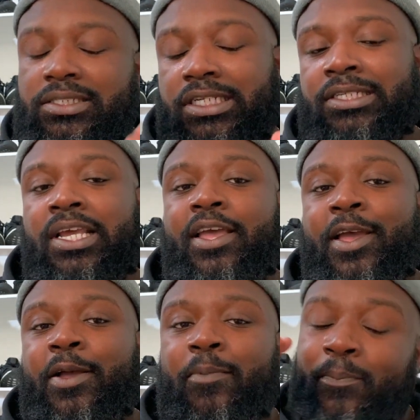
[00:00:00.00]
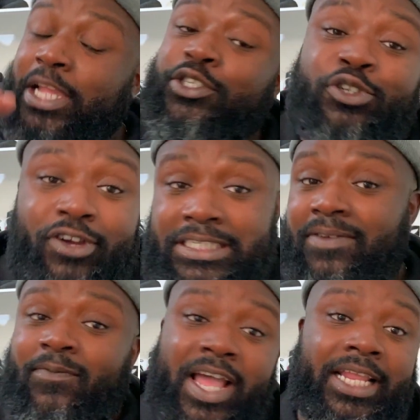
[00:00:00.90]
Just make sure it's a
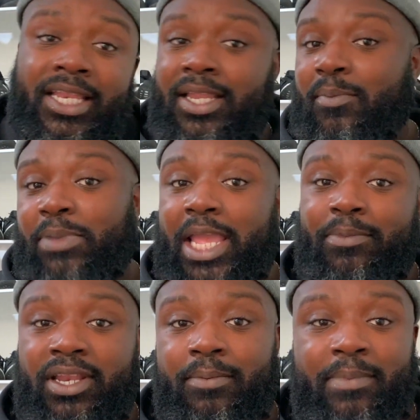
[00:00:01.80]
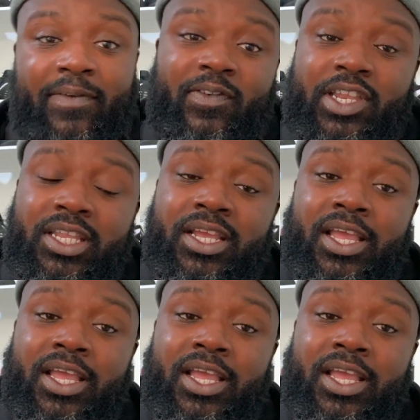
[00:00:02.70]
valid payment method,